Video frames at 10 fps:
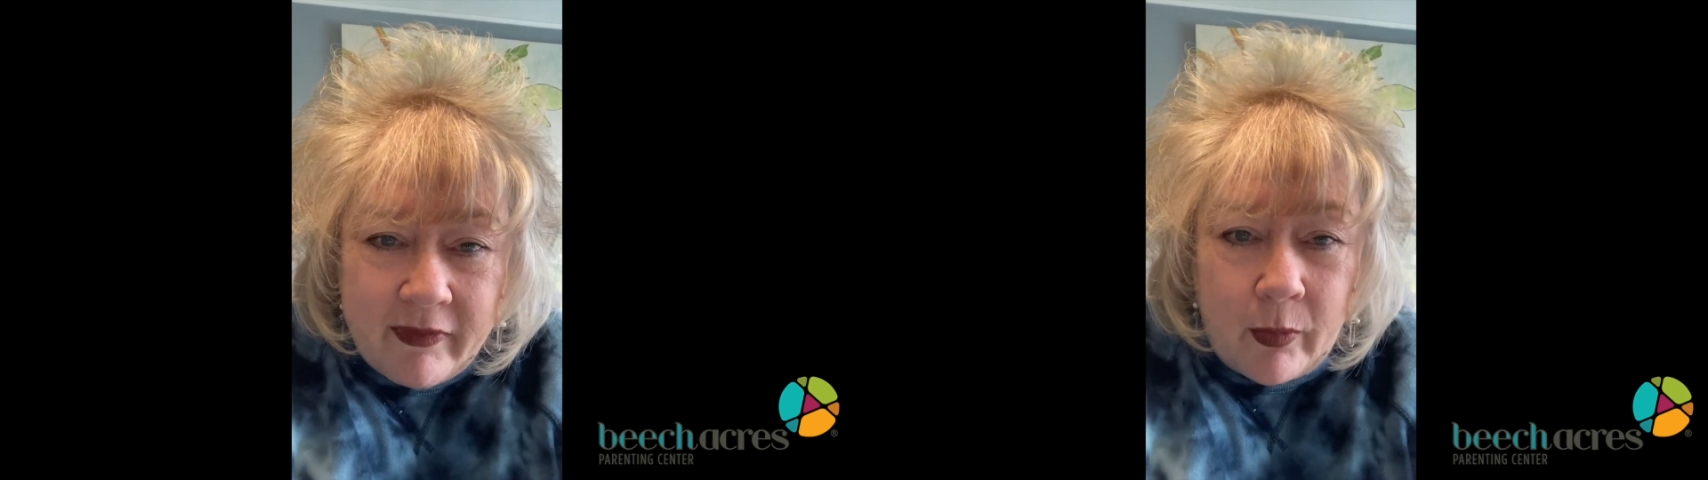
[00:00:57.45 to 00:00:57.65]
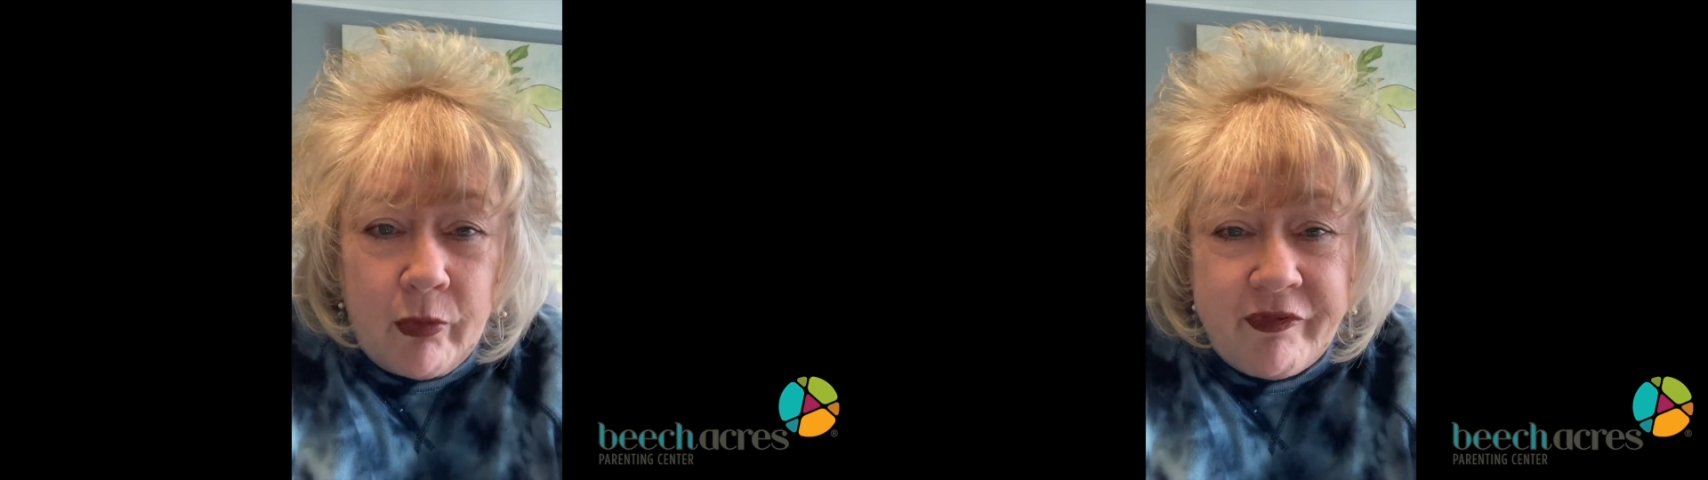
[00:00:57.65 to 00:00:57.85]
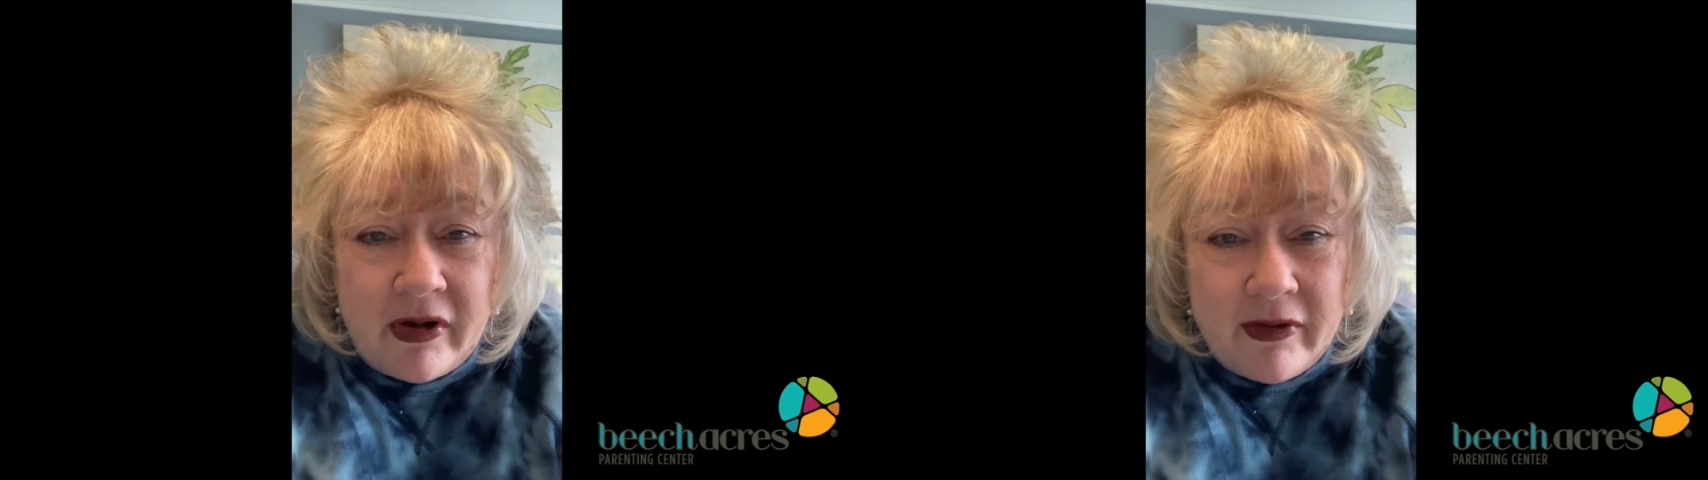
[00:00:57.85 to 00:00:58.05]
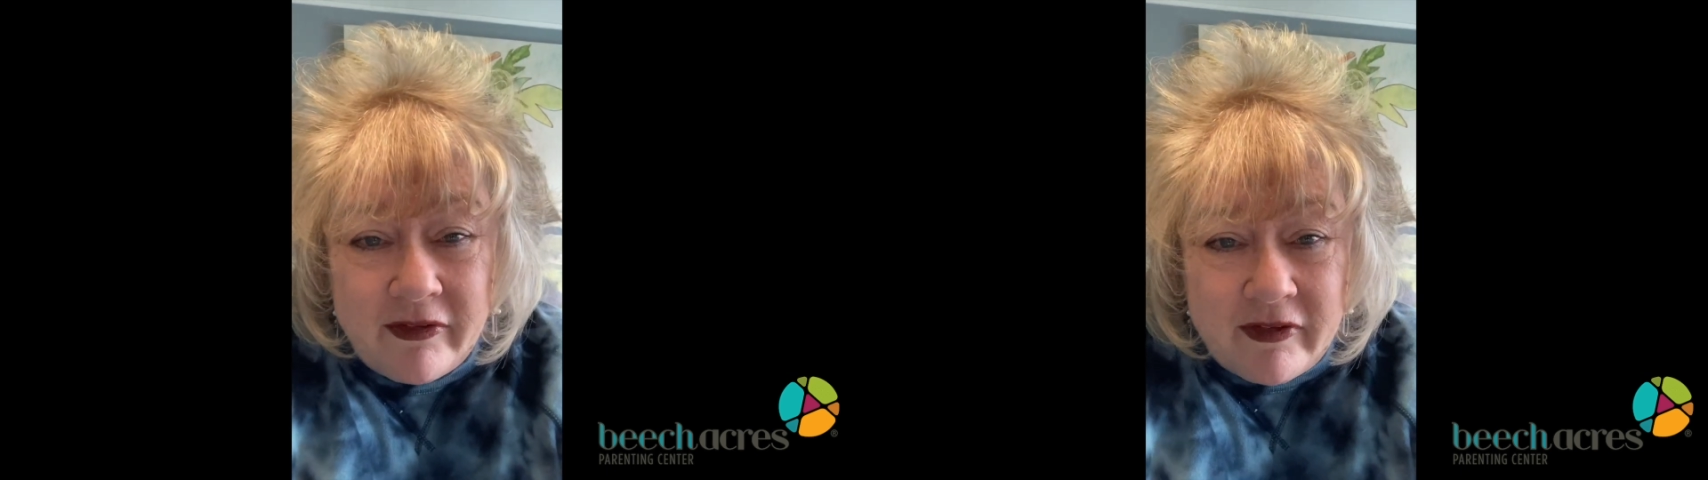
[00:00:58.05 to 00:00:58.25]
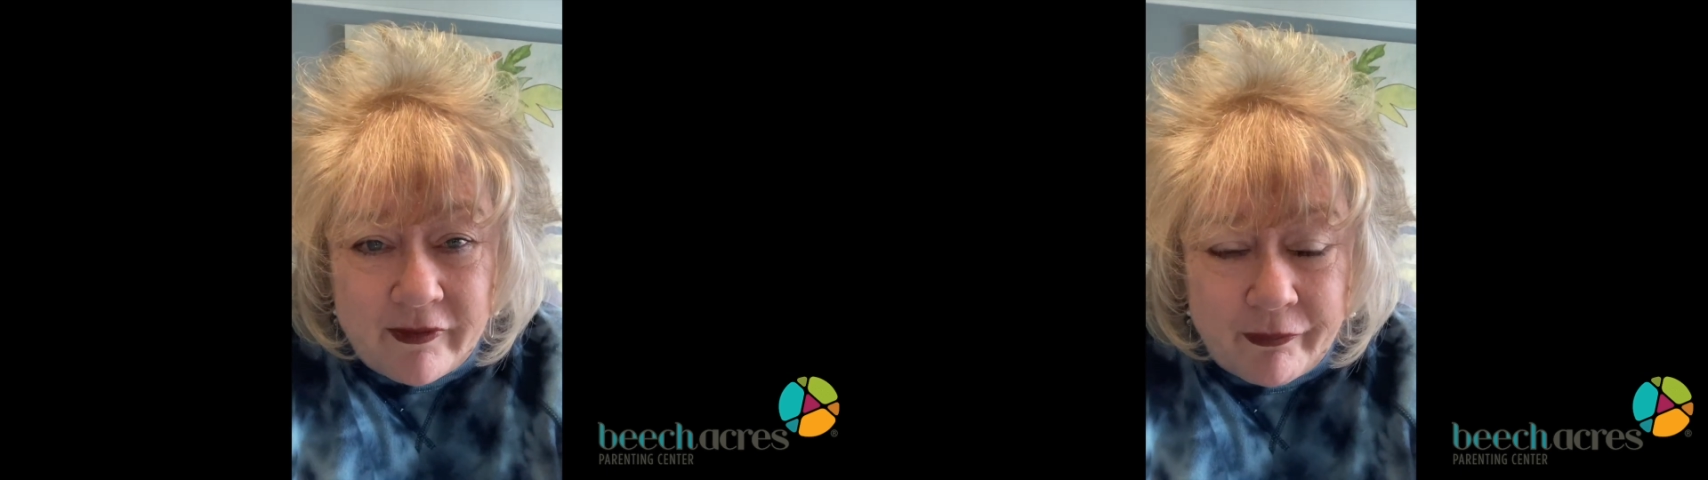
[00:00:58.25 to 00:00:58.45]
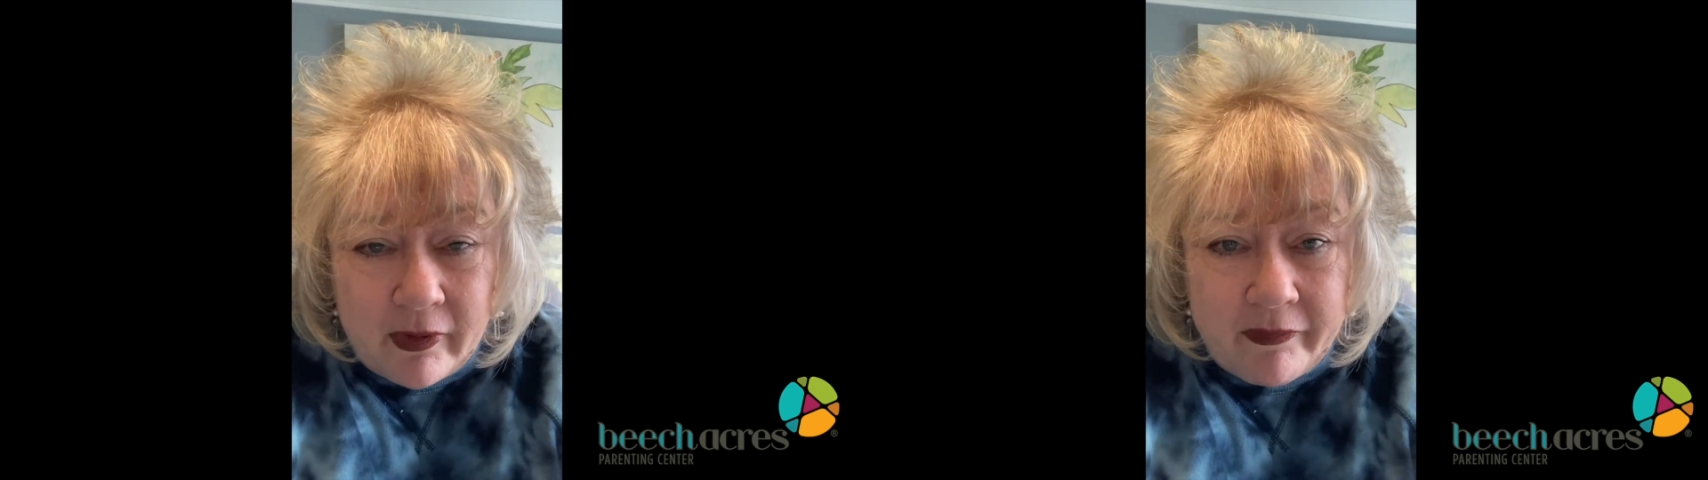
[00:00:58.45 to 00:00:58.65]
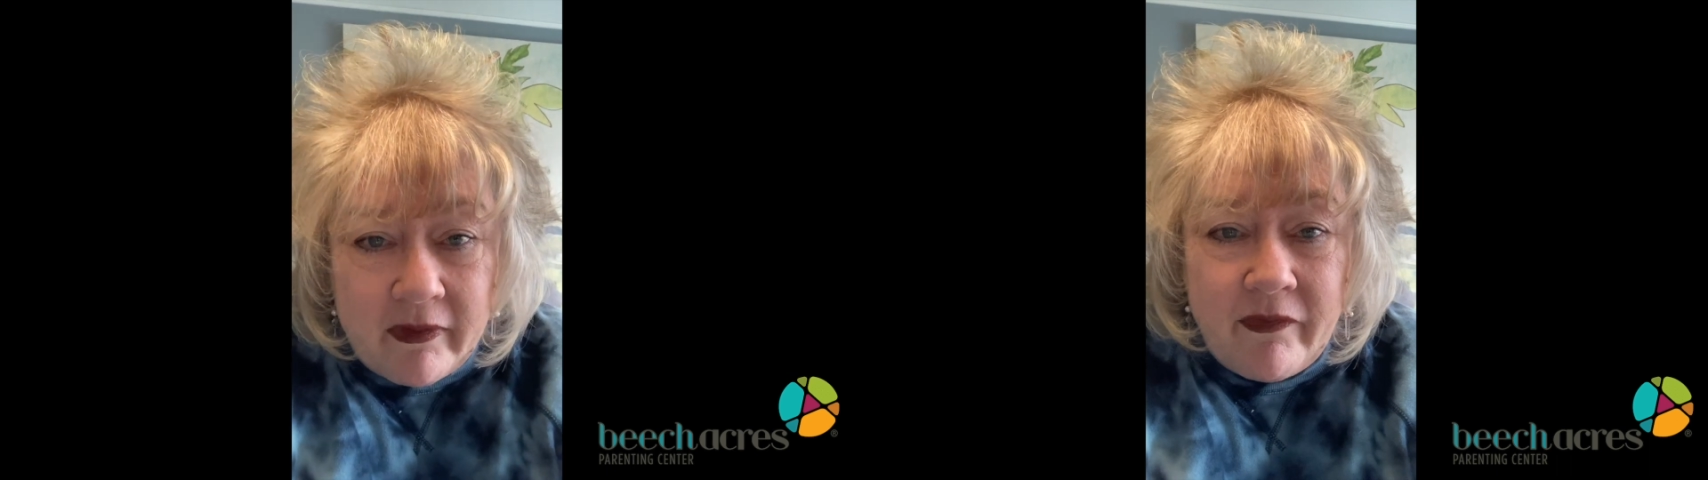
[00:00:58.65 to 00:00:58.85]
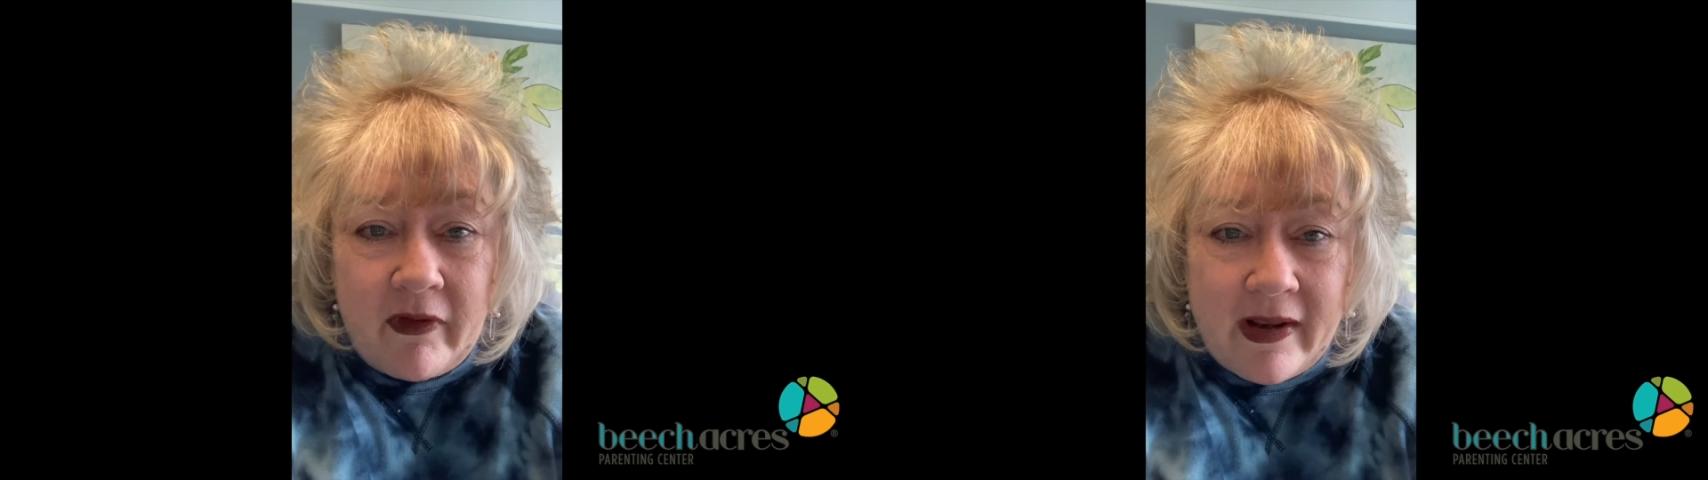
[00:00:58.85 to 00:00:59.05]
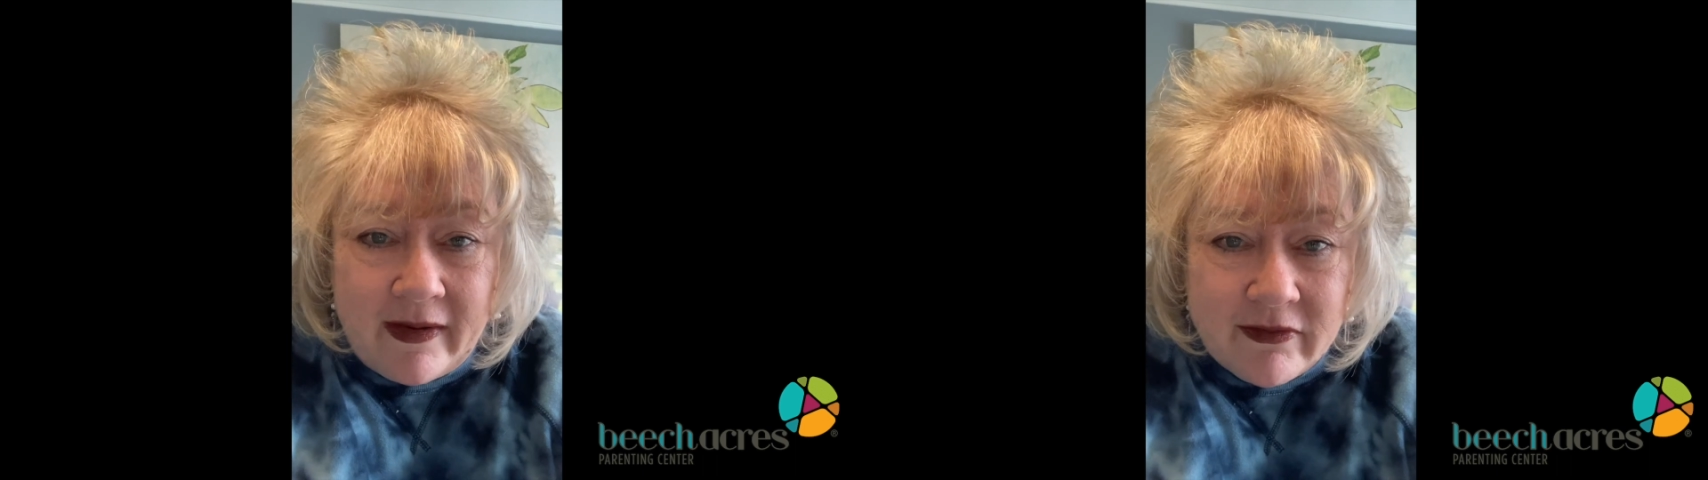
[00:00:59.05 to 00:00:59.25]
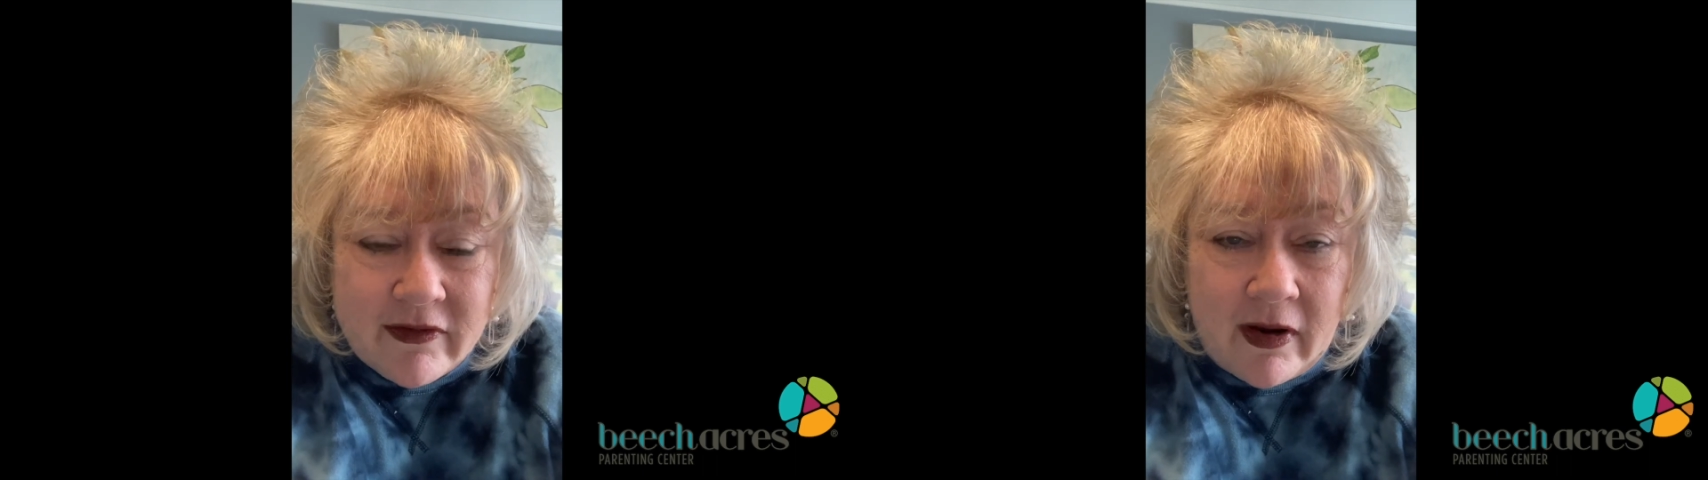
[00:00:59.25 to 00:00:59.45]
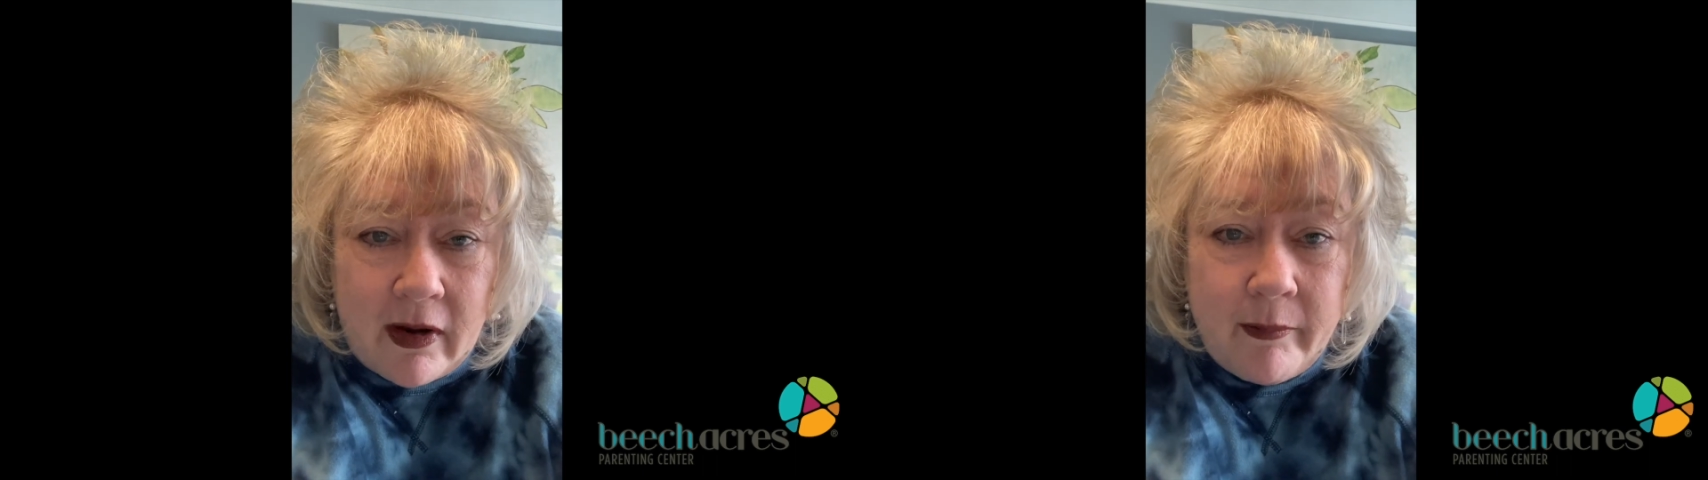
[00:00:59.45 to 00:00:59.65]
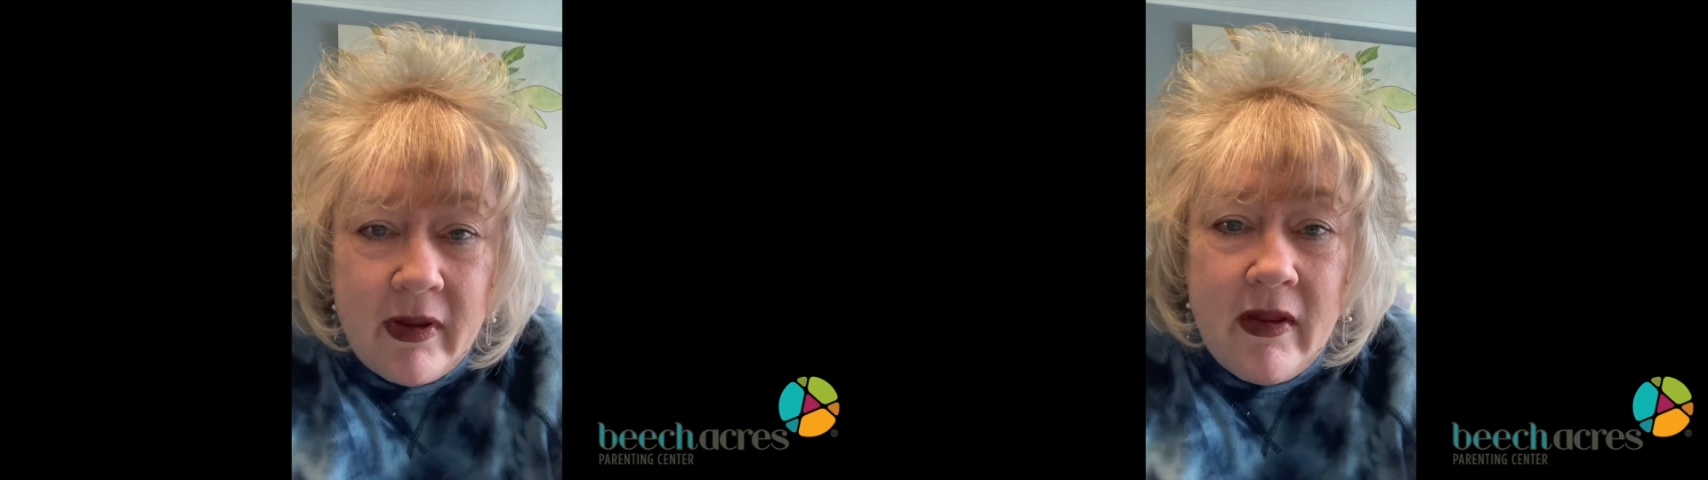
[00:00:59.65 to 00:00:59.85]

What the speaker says: that were very different than the last time